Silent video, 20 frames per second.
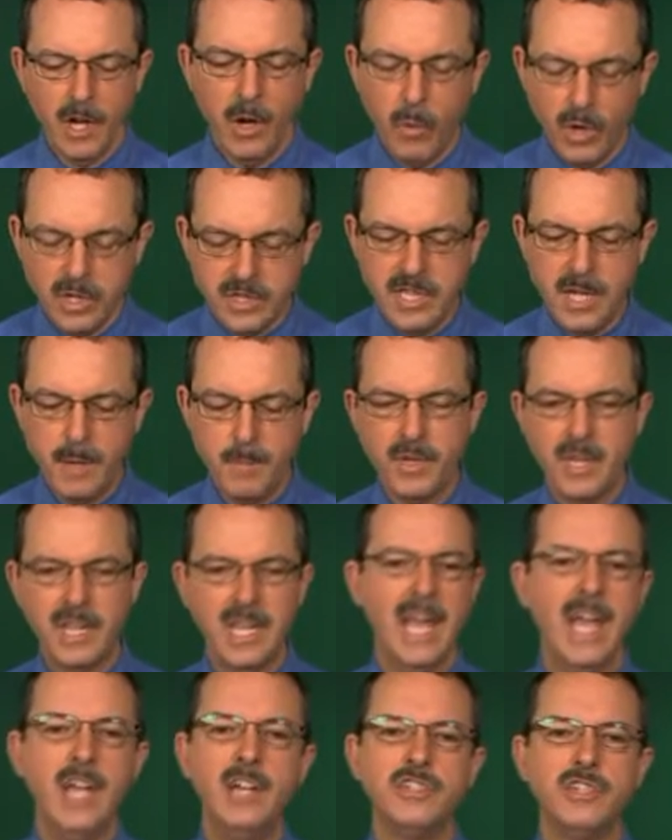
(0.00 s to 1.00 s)
What's the
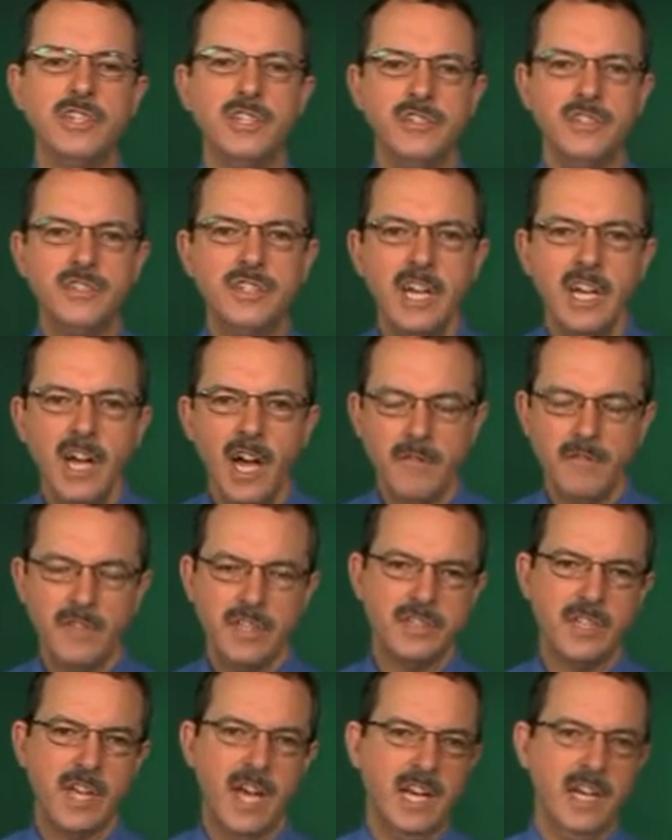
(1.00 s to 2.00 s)
implications of
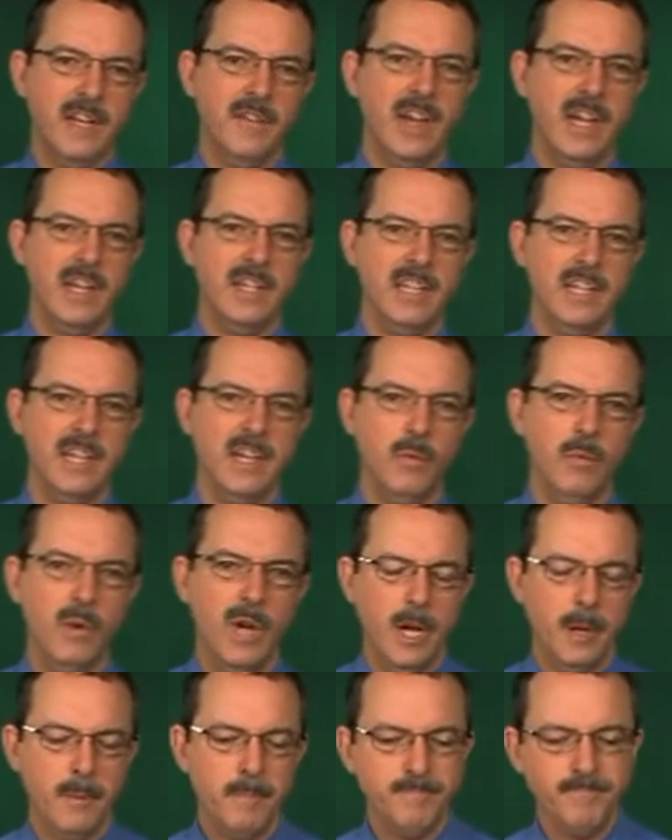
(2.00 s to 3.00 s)
this kind of idea?
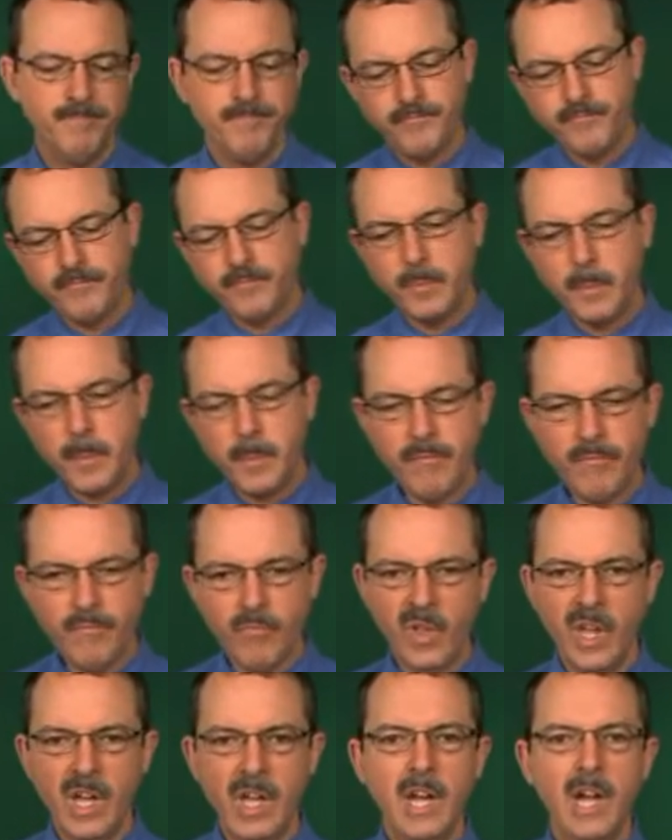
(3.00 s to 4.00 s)
Well,
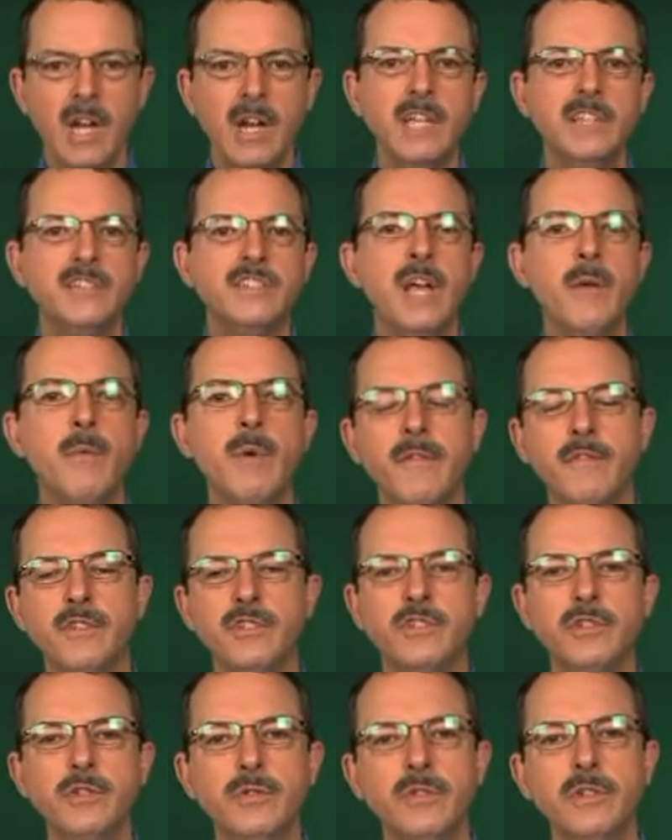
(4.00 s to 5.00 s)
let's say we have a
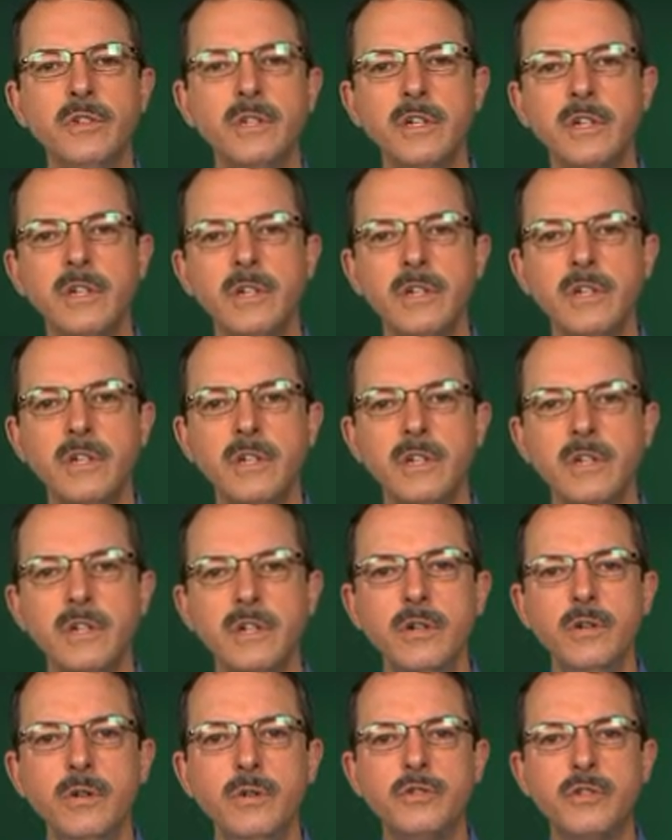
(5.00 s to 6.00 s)
student
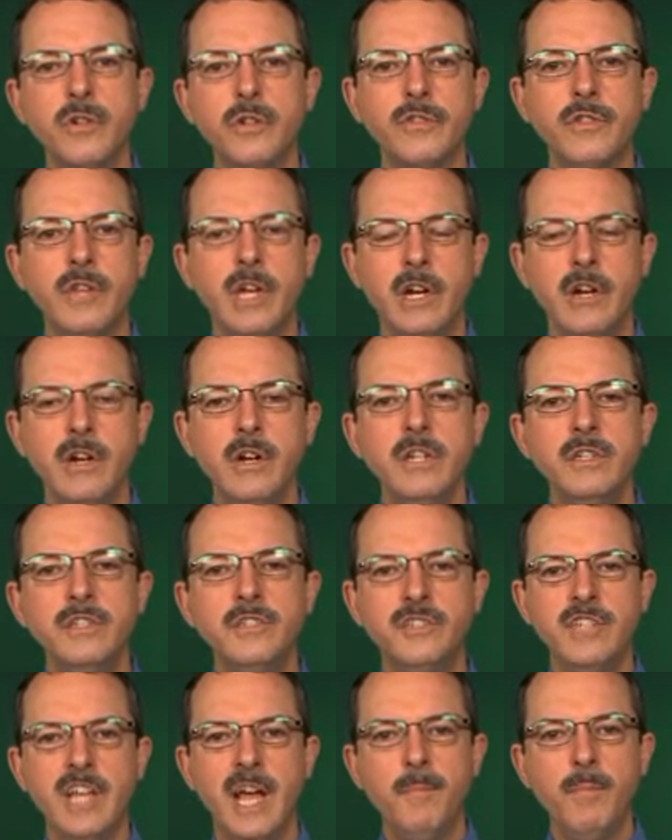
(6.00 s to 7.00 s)
who took their
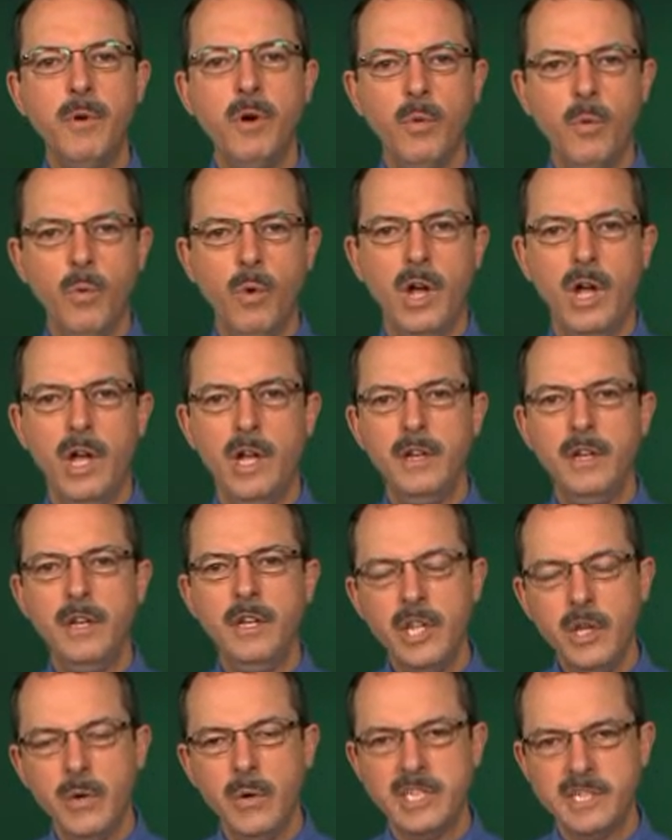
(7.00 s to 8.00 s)
Step 1
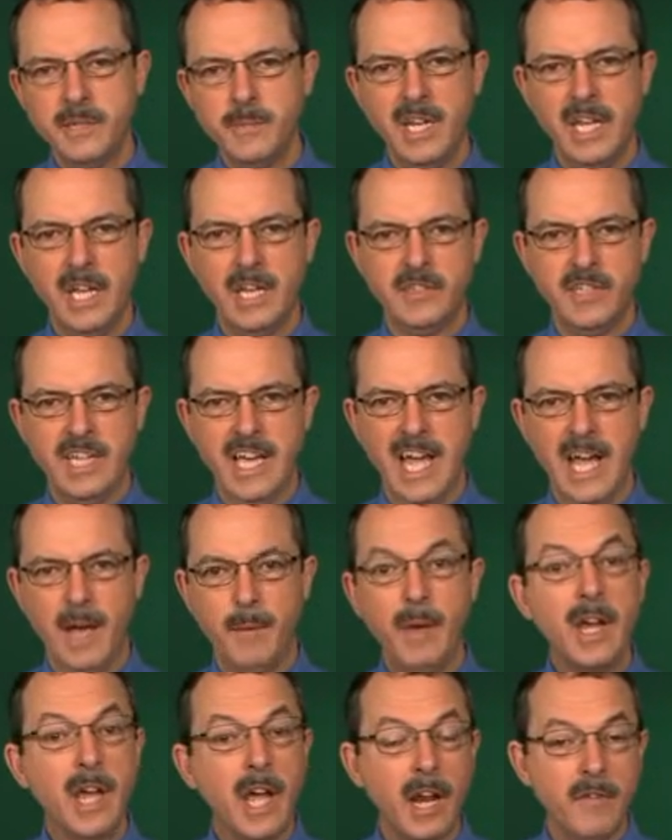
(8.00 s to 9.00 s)
USMLE
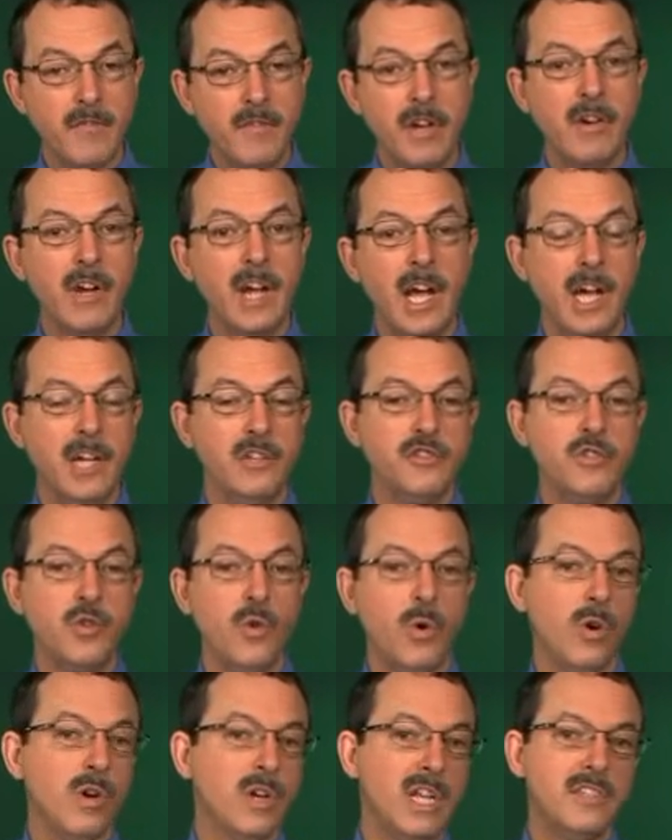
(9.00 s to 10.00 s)
exam and got a very high
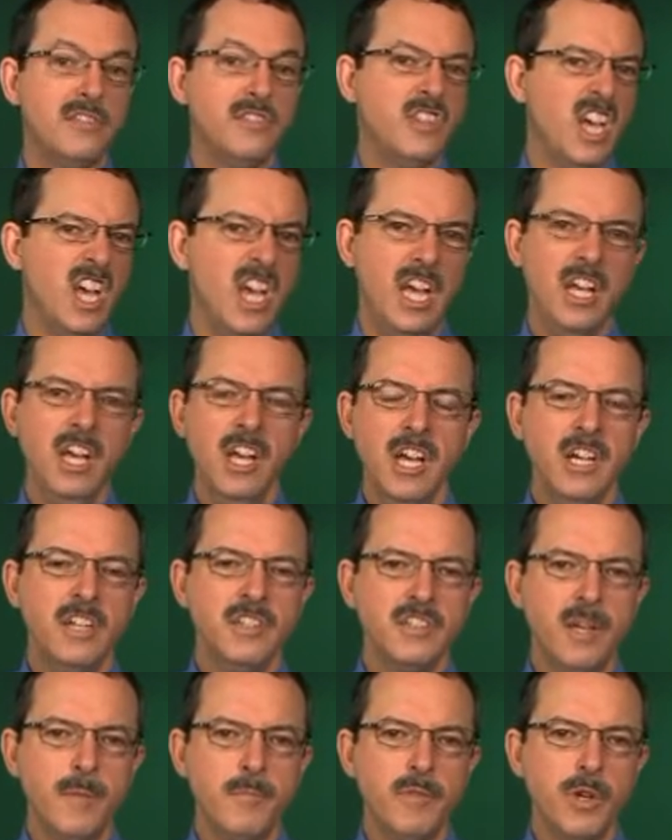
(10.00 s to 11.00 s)
score. Let's say
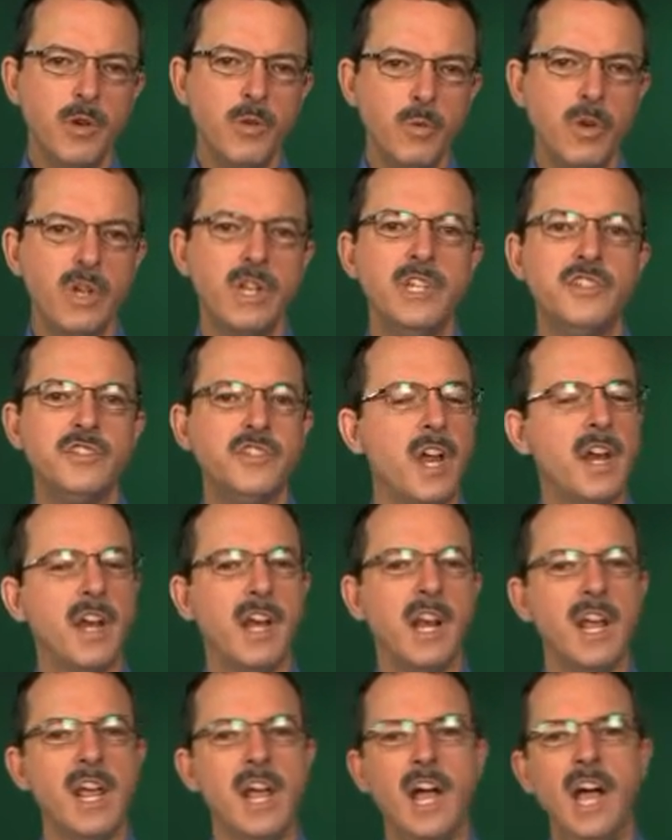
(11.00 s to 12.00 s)
something really
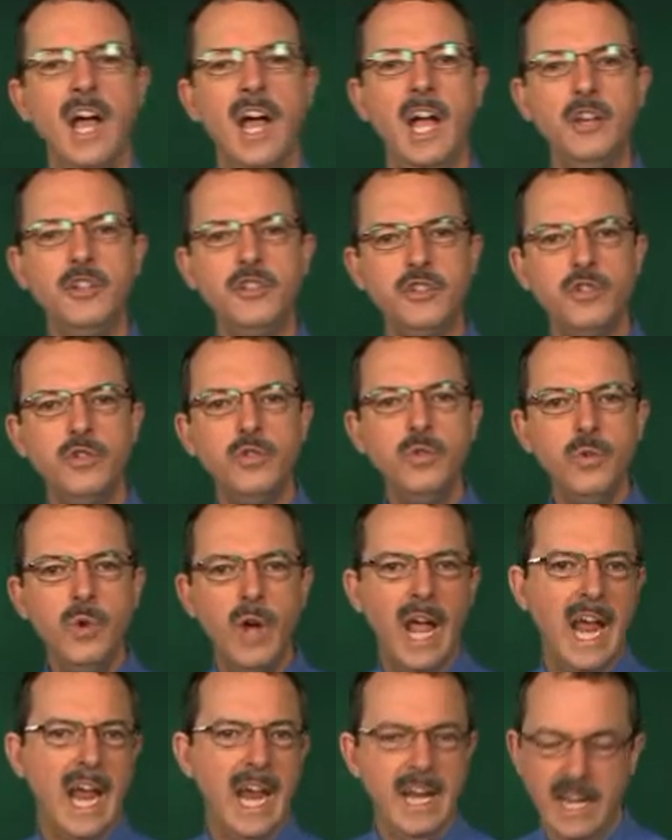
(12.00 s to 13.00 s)
stunningly high,
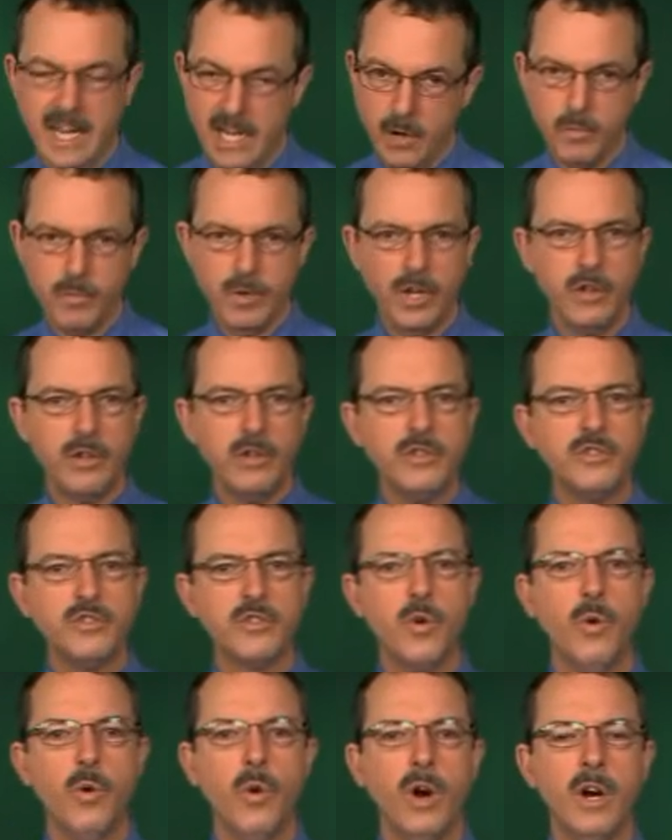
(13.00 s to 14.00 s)
280, a really good
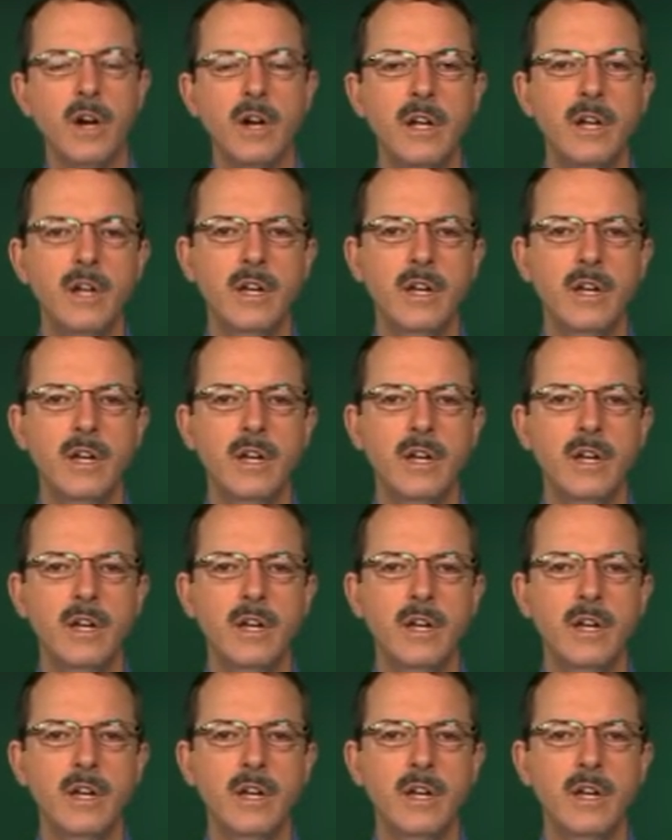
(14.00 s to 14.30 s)
score.